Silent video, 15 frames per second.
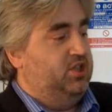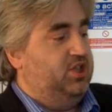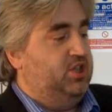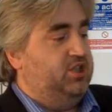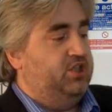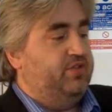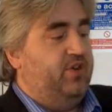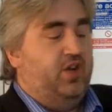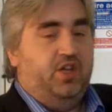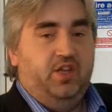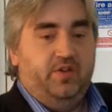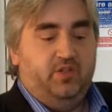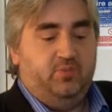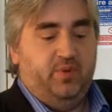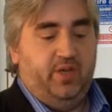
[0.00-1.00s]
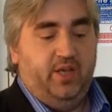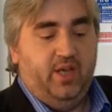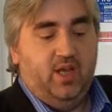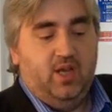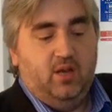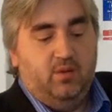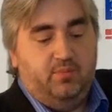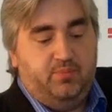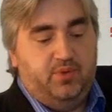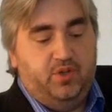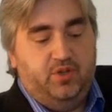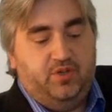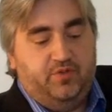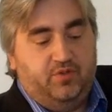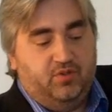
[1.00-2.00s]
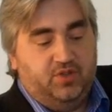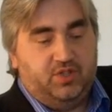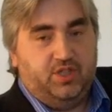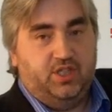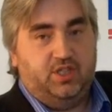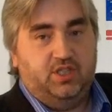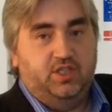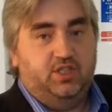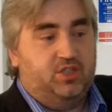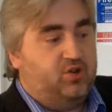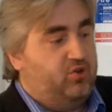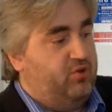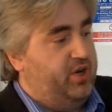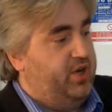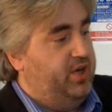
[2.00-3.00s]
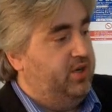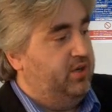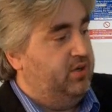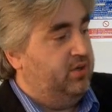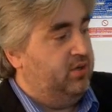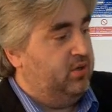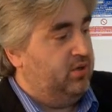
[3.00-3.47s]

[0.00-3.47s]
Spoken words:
charges via USB, beautiful 6-inch screen.